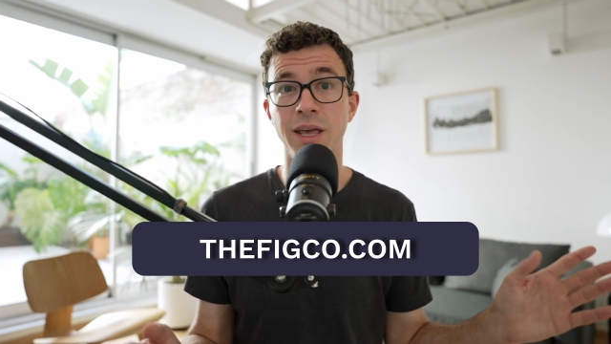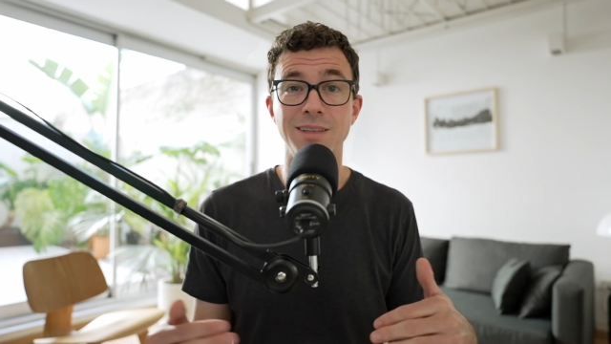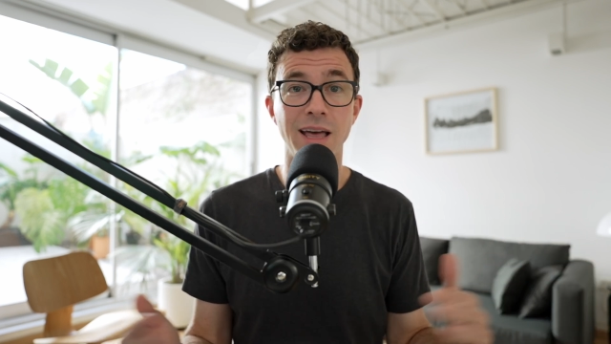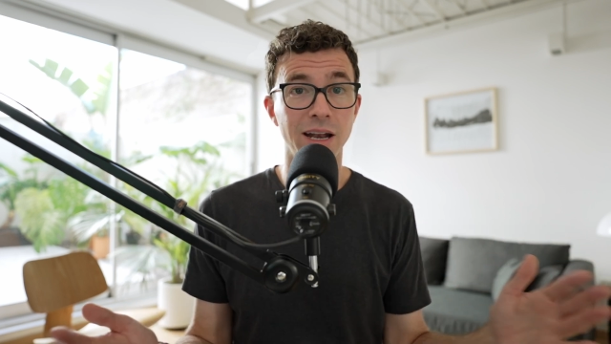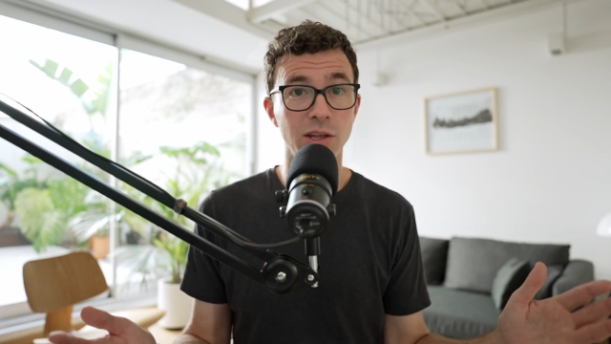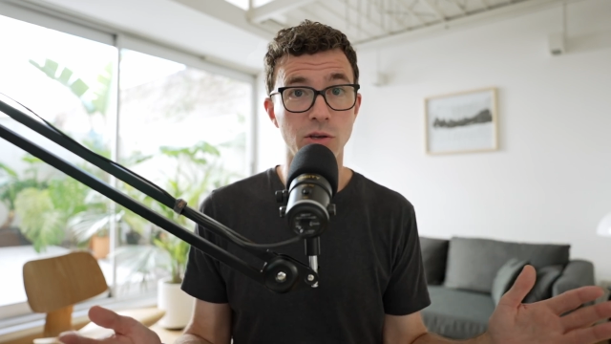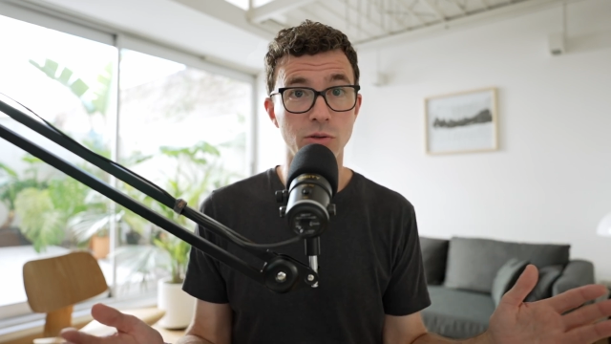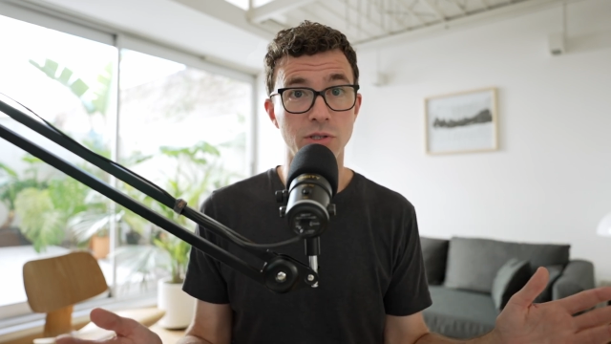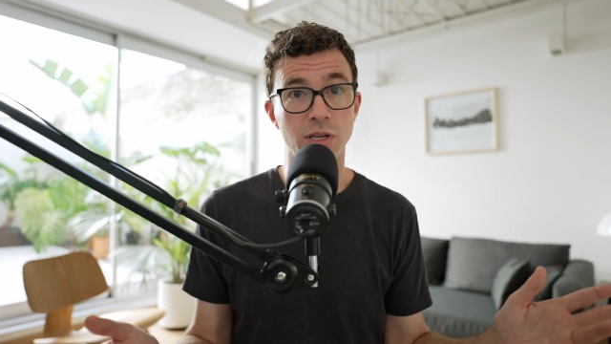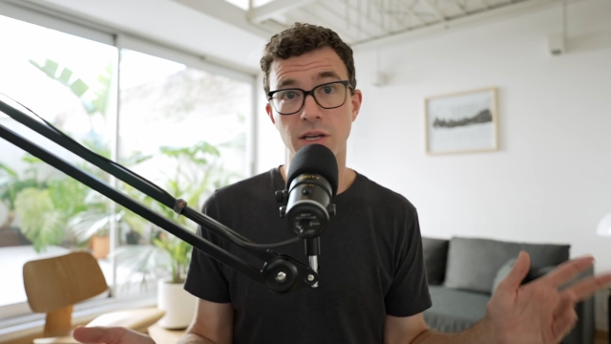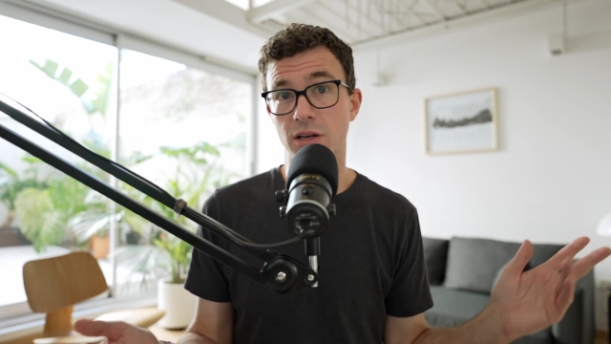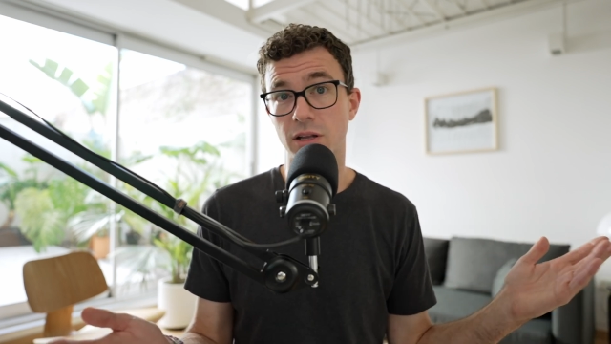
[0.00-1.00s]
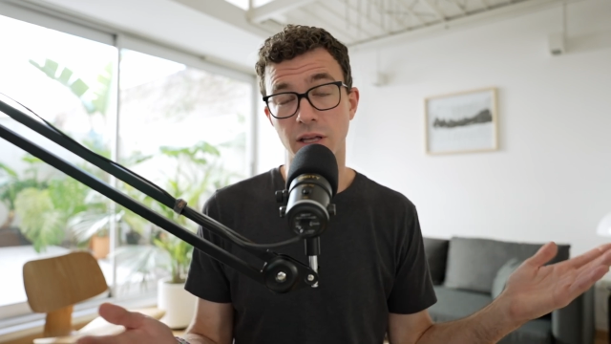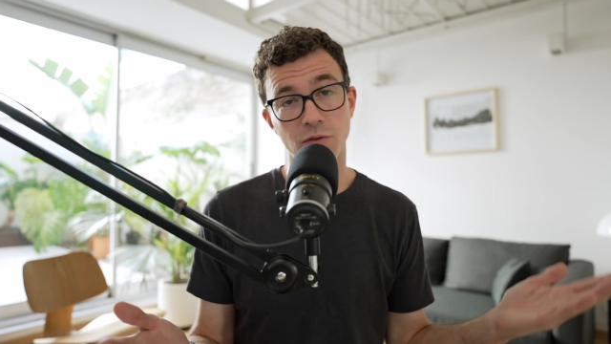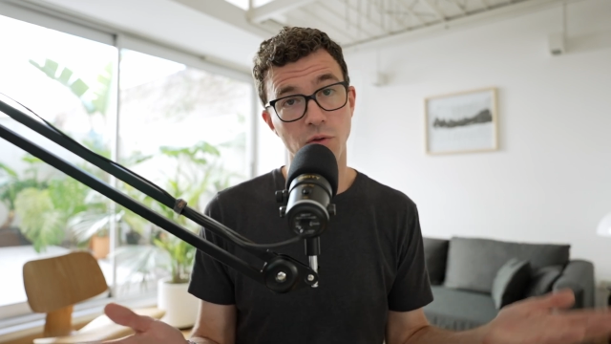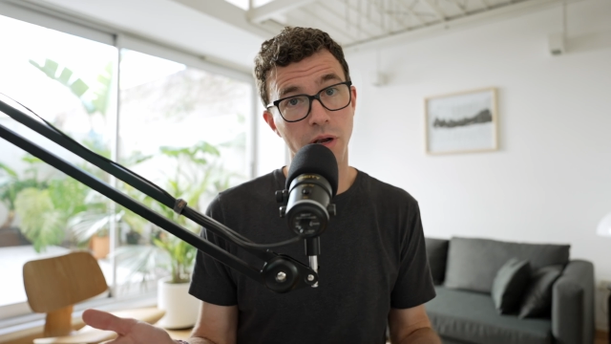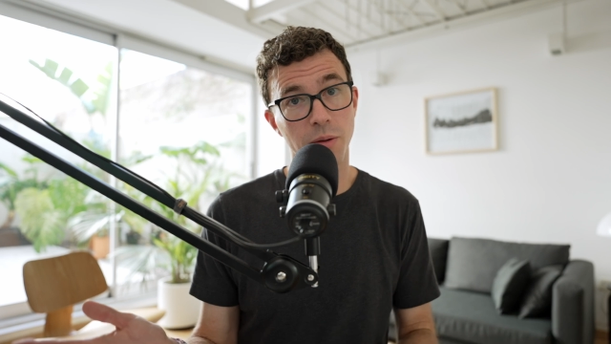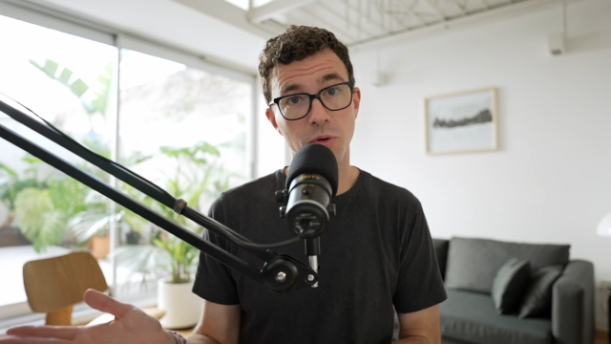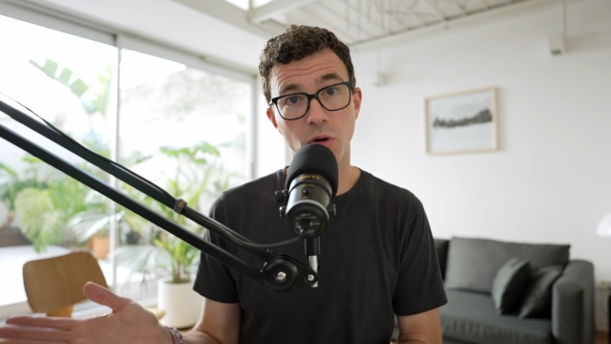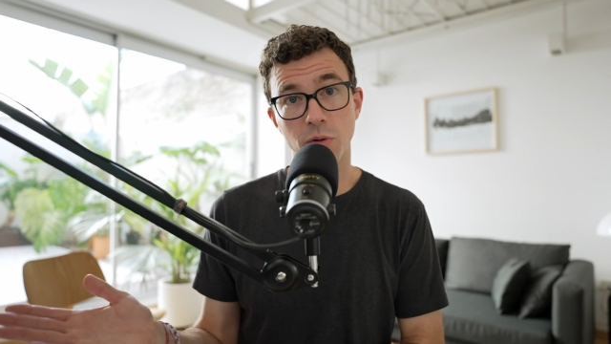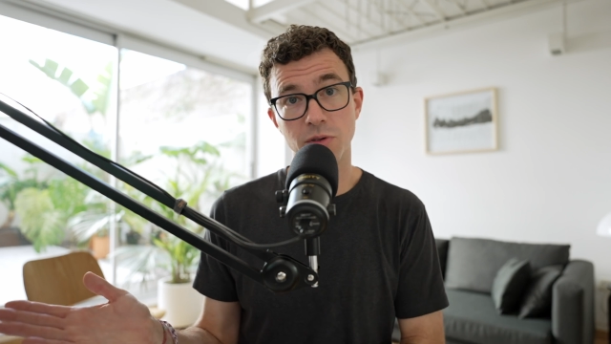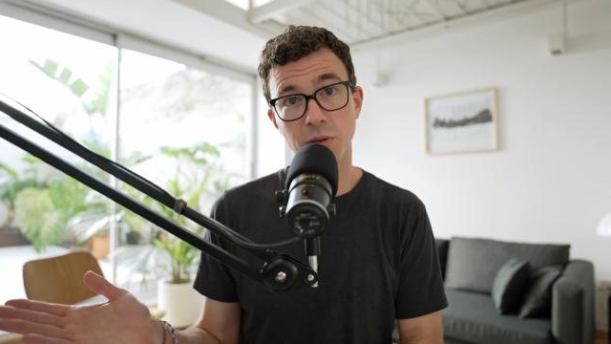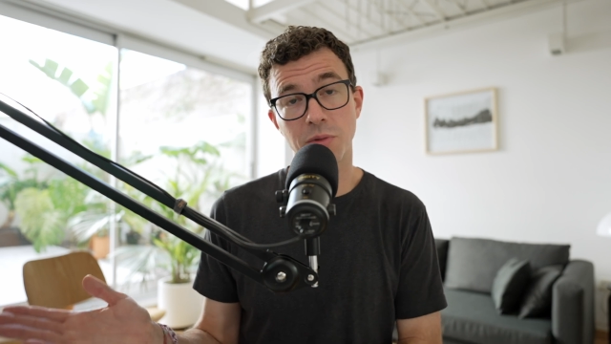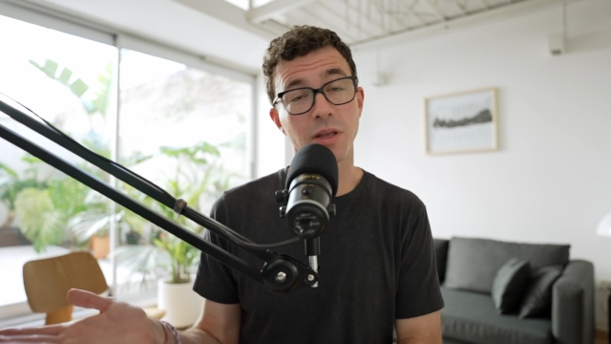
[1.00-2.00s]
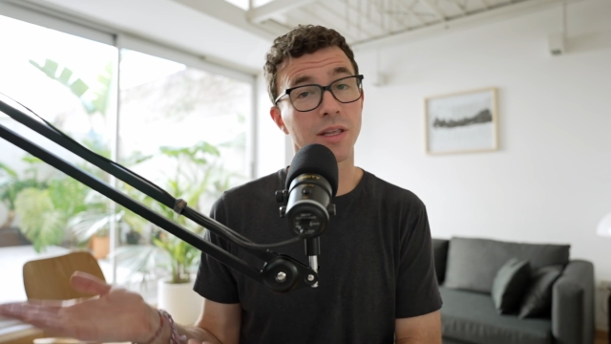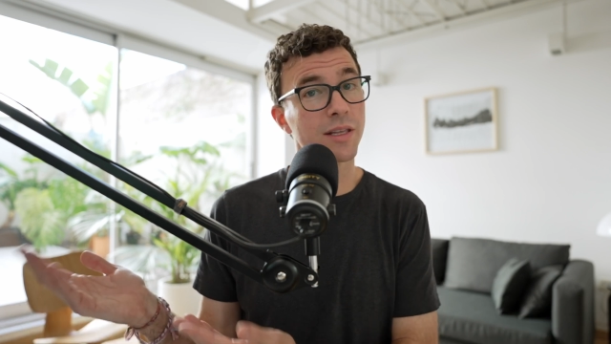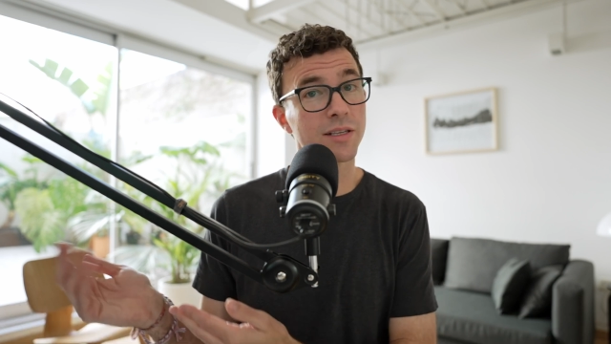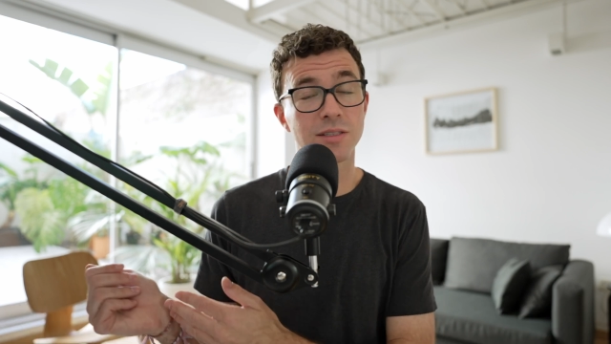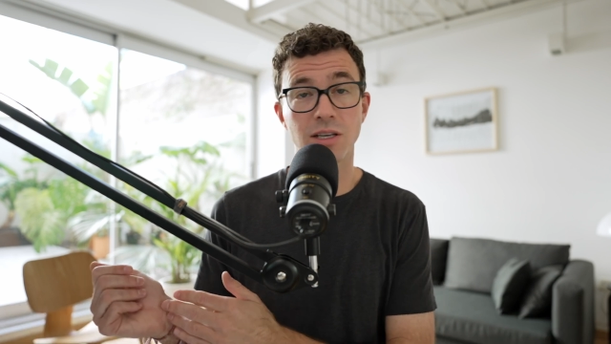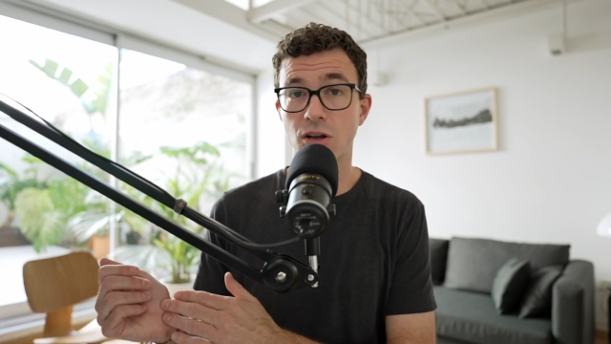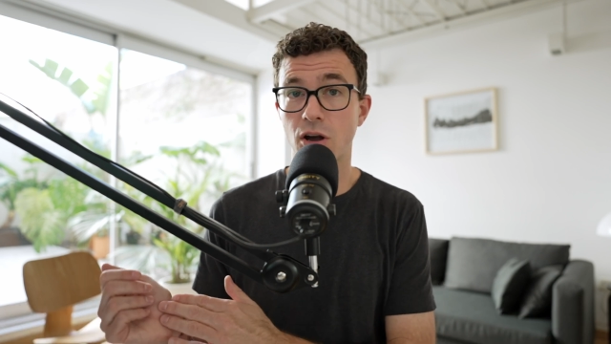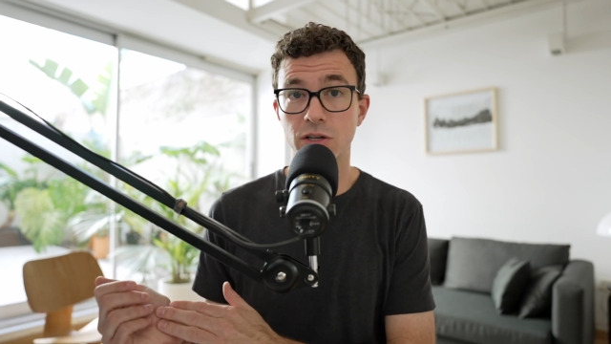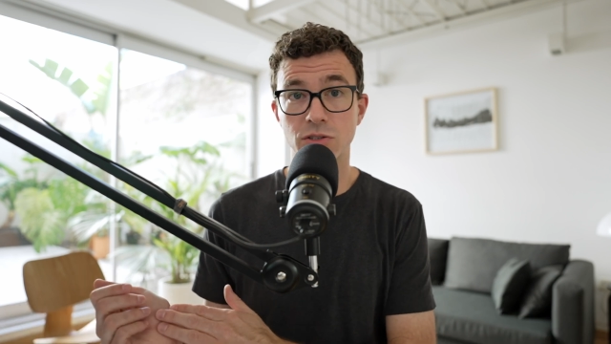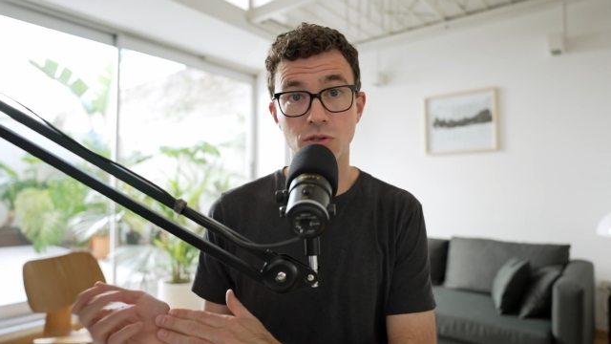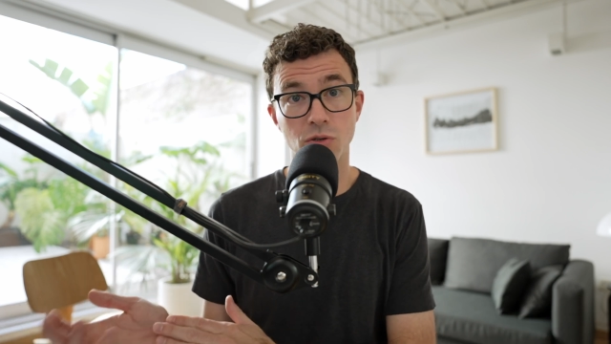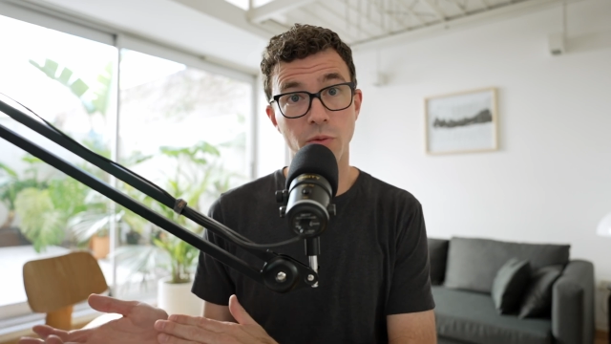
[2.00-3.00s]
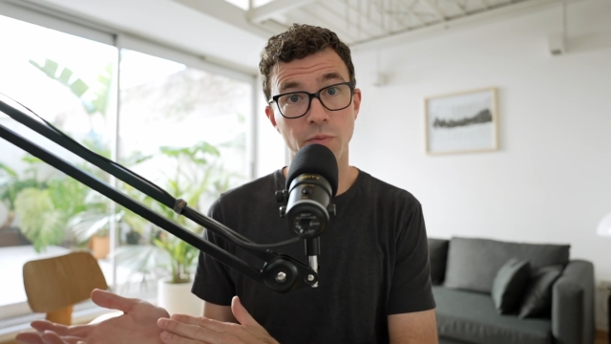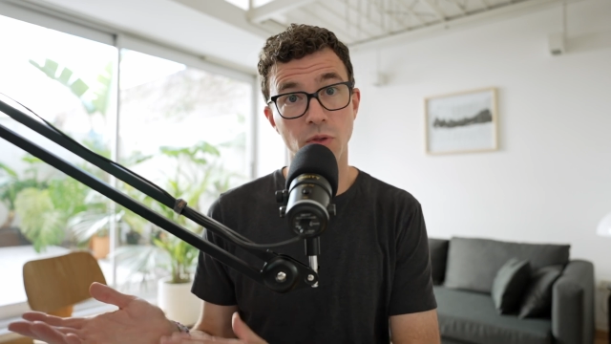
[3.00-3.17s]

Not a huge deal if you end up going with something like this that costs you